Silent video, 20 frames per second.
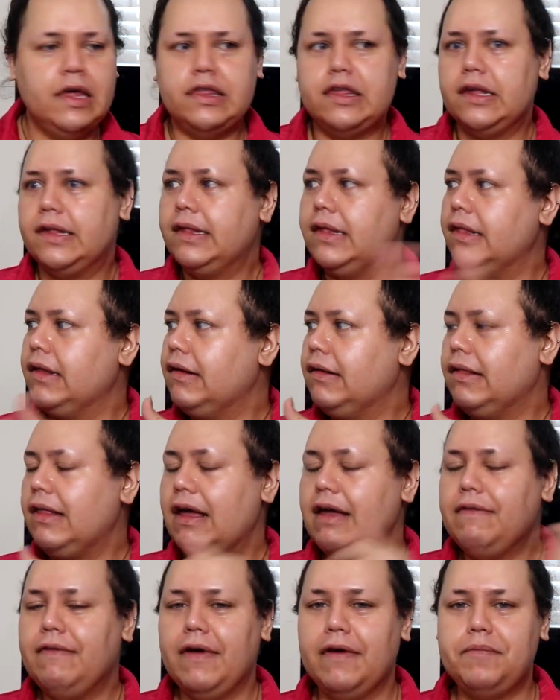just a little
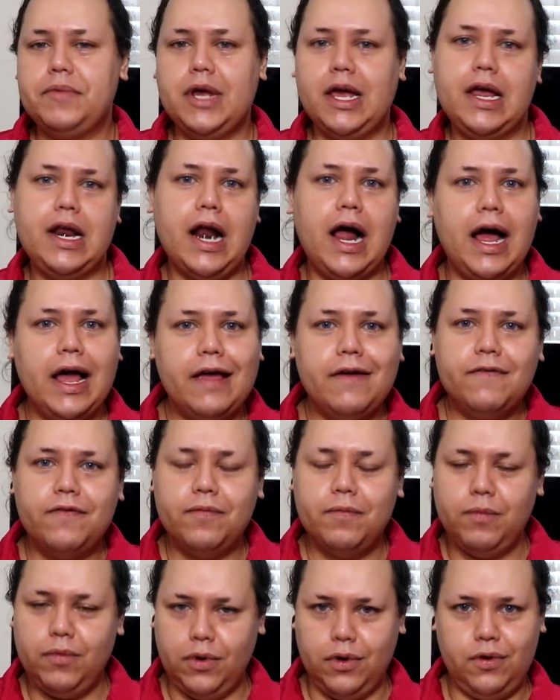life update, I've
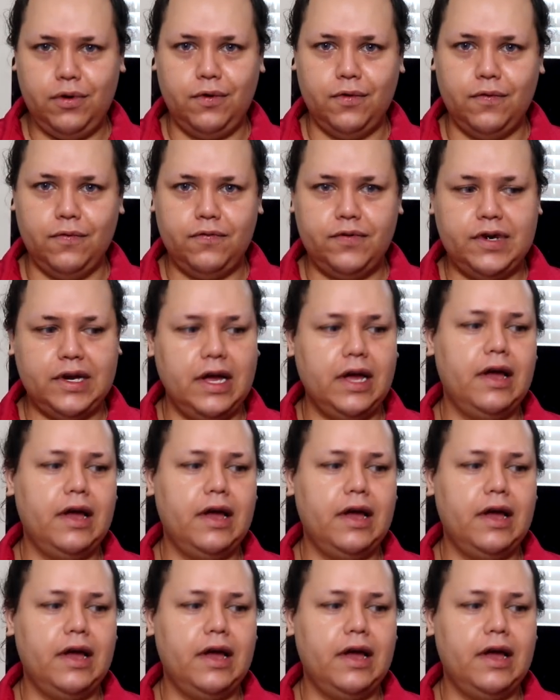moved.